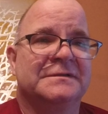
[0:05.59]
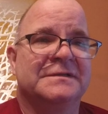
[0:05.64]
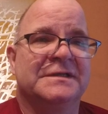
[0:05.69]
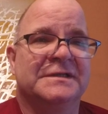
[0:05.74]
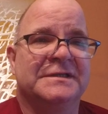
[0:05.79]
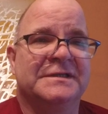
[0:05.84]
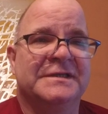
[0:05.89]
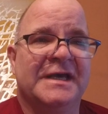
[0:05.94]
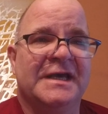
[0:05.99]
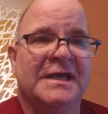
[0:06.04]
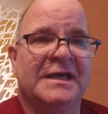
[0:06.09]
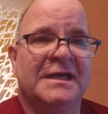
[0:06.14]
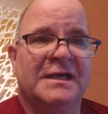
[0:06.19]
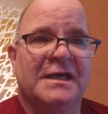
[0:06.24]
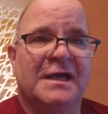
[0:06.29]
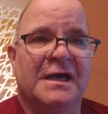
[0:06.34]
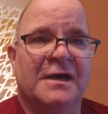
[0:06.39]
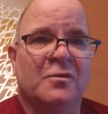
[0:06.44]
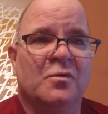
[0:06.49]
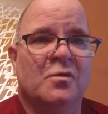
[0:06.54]

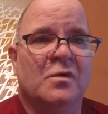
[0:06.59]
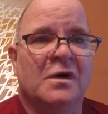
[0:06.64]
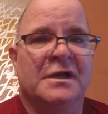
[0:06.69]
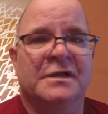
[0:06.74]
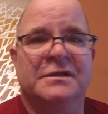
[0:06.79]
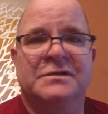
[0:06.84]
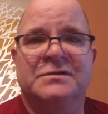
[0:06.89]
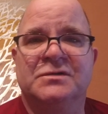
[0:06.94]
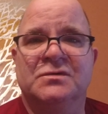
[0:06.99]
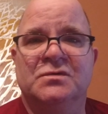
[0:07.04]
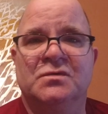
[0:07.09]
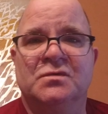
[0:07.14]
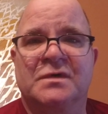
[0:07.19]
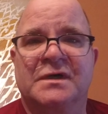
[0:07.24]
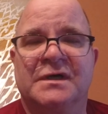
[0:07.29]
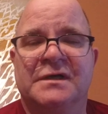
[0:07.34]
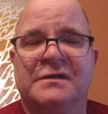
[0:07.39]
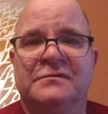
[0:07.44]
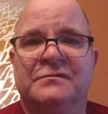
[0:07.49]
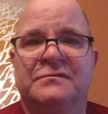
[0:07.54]
today I wanted to
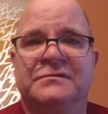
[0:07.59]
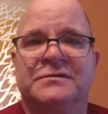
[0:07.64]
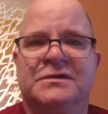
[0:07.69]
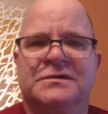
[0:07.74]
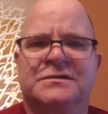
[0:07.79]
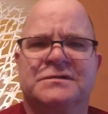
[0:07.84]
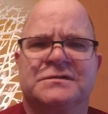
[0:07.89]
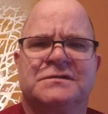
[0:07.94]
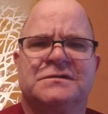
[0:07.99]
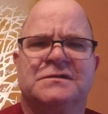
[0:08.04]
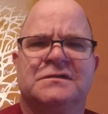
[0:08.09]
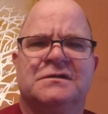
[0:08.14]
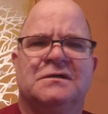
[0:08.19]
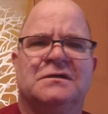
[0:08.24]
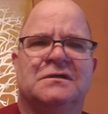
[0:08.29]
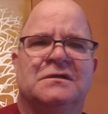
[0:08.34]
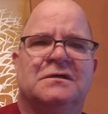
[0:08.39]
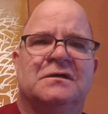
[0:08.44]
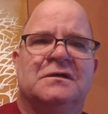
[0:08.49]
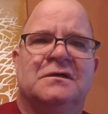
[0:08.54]
kind of just
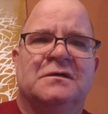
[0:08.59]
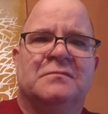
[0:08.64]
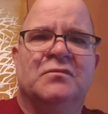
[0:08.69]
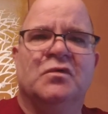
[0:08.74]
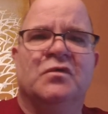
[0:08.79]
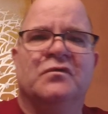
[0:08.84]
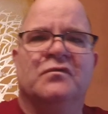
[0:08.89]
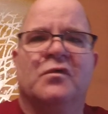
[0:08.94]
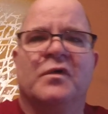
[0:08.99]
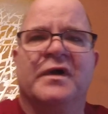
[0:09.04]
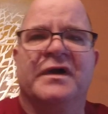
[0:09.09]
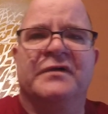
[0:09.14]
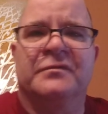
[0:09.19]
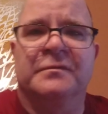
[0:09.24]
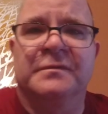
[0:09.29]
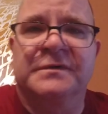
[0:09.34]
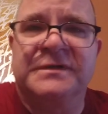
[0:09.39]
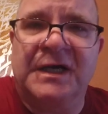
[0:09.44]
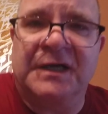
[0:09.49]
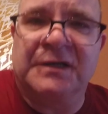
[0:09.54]
move away
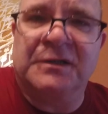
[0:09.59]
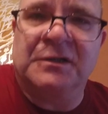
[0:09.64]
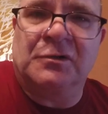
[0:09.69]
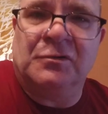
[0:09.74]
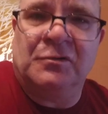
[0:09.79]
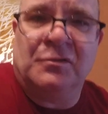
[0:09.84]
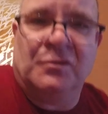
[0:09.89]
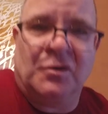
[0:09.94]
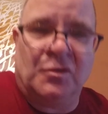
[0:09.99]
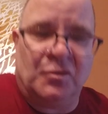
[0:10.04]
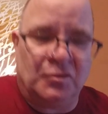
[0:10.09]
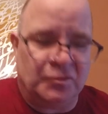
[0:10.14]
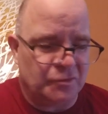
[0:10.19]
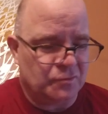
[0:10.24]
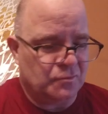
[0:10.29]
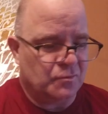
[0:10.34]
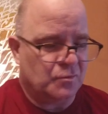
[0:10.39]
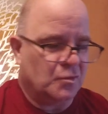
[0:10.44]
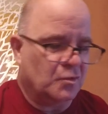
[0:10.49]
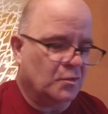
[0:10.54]
from technical and go a
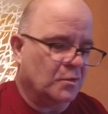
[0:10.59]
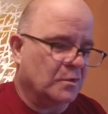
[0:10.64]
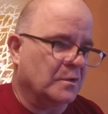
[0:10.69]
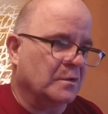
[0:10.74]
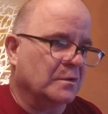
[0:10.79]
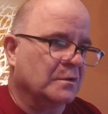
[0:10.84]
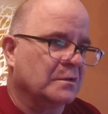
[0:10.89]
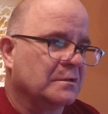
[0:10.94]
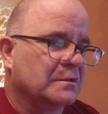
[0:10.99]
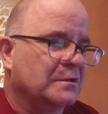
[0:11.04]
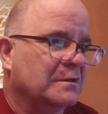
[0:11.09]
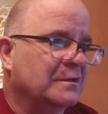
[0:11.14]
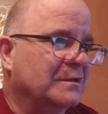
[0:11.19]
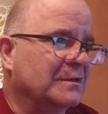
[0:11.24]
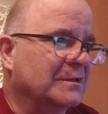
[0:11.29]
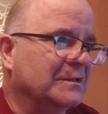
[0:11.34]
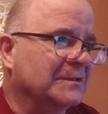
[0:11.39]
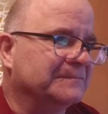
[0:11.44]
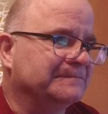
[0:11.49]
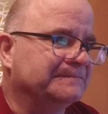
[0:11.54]
little more
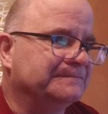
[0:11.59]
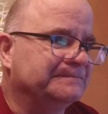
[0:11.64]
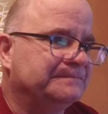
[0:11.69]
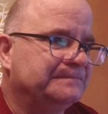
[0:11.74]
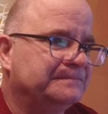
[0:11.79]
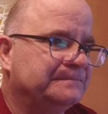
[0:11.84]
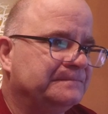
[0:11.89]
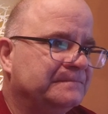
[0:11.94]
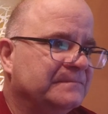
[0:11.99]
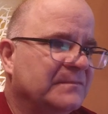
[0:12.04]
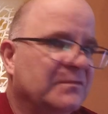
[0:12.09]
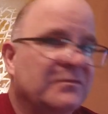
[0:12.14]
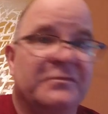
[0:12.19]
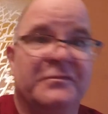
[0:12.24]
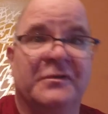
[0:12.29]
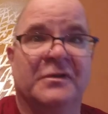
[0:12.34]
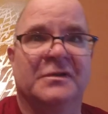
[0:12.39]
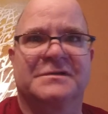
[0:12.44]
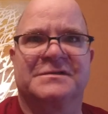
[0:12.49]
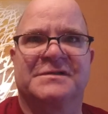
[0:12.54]
um,
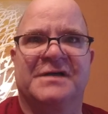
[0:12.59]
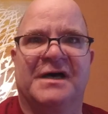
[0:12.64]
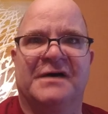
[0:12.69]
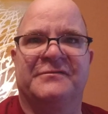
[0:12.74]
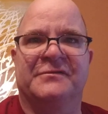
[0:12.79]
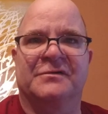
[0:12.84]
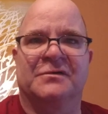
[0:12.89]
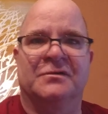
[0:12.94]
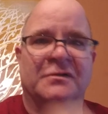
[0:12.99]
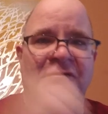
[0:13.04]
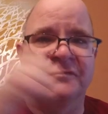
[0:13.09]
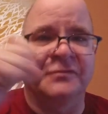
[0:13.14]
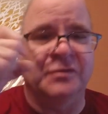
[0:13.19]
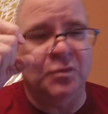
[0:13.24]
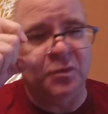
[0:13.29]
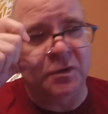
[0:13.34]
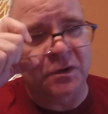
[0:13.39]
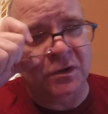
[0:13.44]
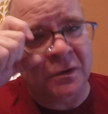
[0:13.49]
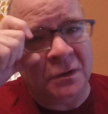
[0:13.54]
philosophical, if you
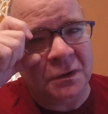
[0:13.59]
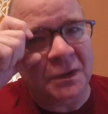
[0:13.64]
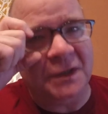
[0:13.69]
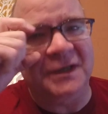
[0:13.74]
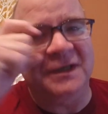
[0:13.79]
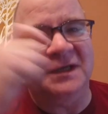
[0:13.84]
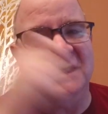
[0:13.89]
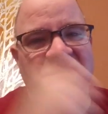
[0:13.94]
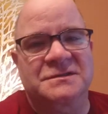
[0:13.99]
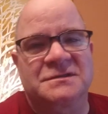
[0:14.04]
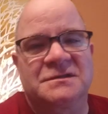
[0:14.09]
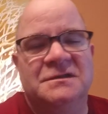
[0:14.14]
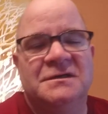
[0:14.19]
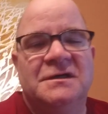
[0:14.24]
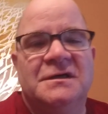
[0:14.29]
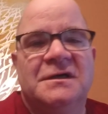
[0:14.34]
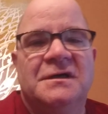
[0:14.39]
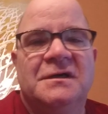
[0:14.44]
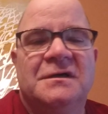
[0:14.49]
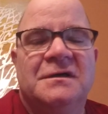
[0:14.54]
will, I guess.
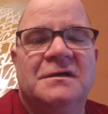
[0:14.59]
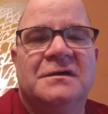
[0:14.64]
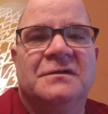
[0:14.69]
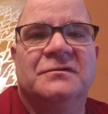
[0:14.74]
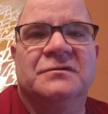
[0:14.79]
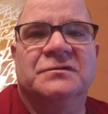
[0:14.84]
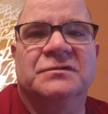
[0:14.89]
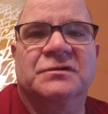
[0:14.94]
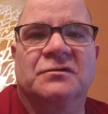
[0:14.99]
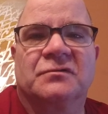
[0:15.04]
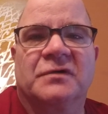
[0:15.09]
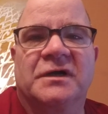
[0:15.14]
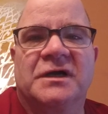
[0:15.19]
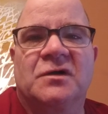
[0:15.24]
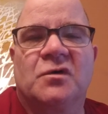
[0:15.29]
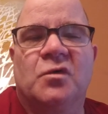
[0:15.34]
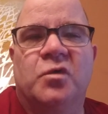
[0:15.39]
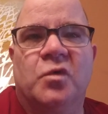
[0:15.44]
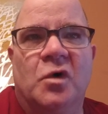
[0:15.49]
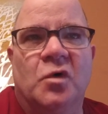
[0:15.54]
There's a great
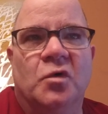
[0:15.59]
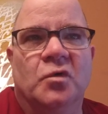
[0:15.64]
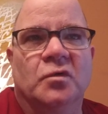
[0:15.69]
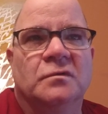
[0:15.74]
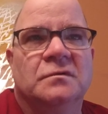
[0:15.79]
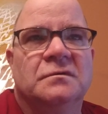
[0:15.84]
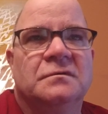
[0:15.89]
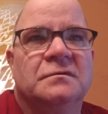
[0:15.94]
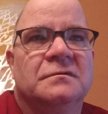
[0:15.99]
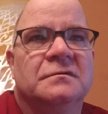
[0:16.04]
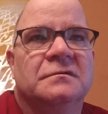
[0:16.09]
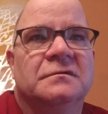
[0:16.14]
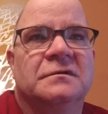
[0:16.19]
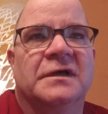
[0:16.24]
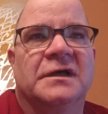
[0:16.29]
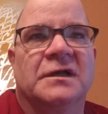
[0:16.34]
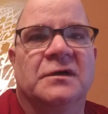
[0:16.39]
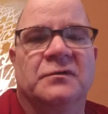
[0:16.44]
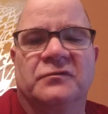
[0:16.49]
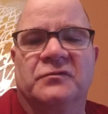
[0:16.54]
quote
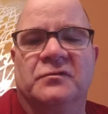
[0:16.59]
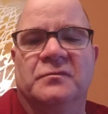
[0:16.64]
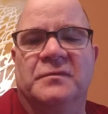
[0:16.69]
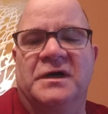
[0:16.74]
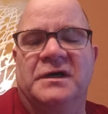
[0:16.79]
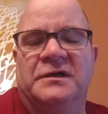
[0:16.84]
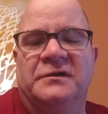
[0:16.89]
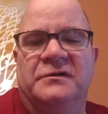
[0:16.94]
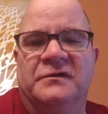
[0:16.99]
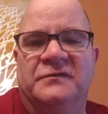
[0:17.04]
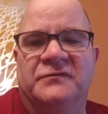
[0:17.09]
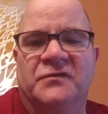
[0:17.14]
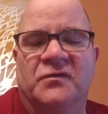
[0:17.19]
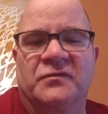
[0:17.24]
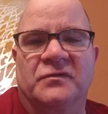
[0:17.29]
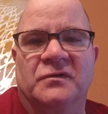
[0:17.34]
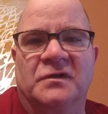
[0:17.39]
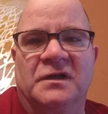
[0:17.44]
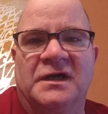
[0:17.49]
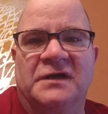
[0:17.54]
that I was reminded of
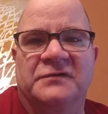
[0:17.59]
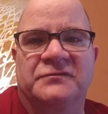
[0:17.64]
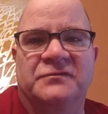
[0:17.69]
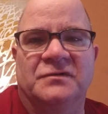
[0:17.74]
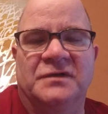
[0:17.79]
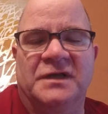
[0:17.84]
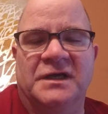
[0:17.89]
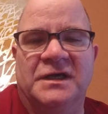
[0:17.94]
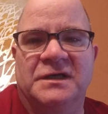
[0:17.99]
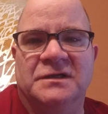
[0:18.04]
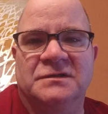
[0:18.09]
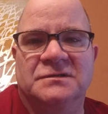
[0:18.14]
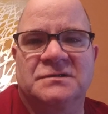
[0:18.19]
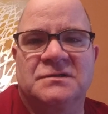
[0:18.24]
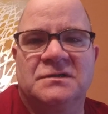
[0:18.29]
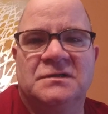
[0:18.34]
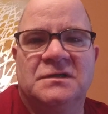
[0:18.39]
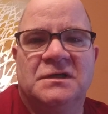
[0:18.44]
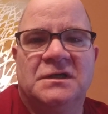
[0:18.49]
over the last few days